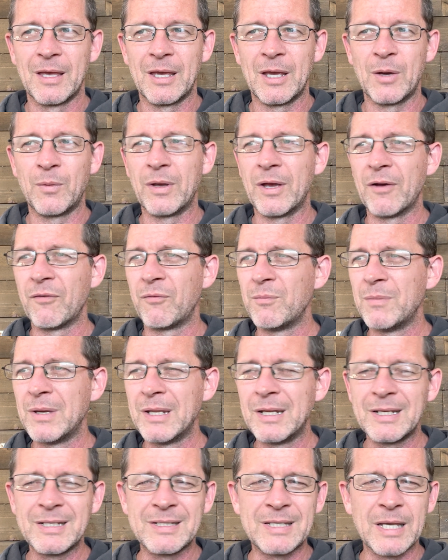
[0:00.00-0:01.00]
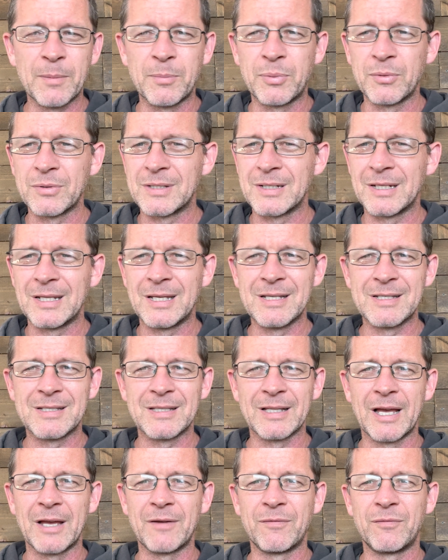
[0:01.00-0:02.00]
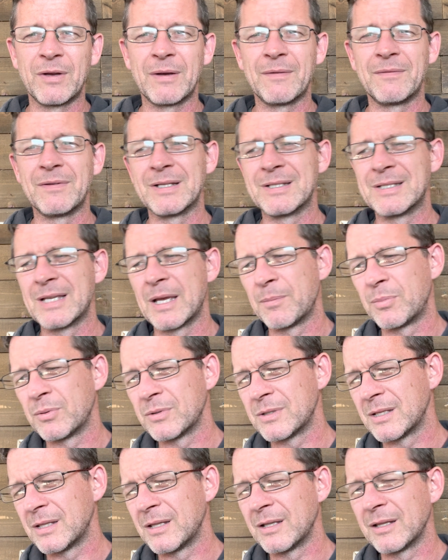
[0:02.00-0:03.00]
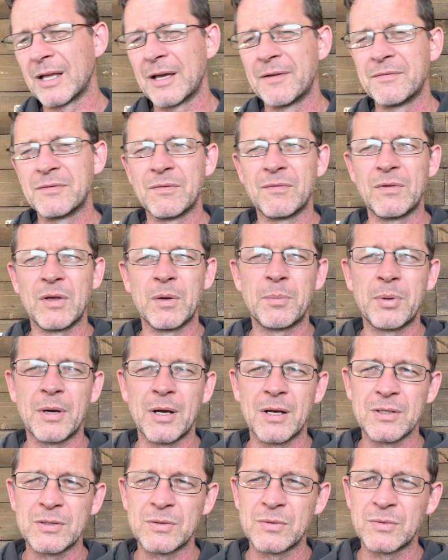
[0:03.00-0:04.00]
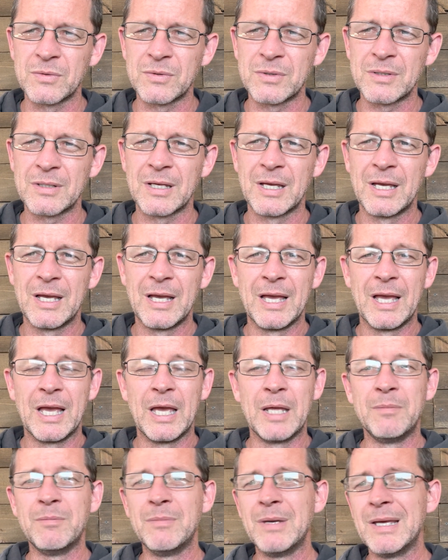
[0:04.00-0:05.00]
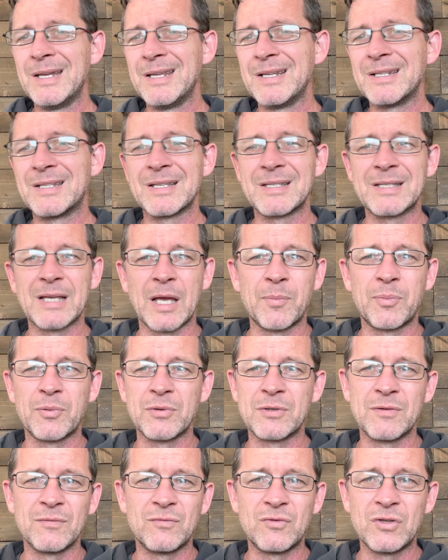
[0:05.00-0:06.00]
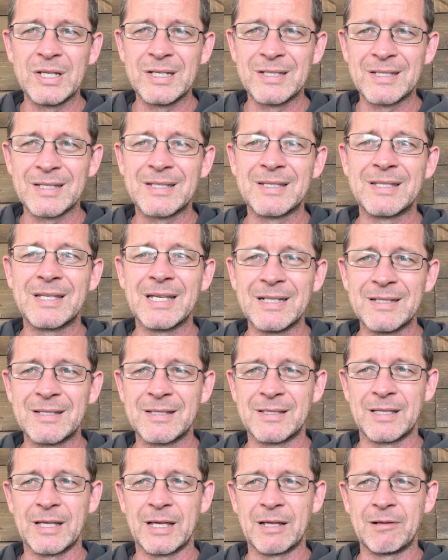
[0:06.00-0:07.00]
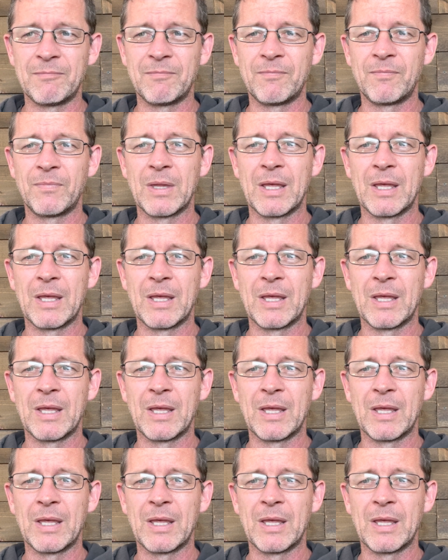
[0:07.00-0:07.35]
And we have many examples in his life. We have examples in the lives of the apostles and many disciples of Jesus since then.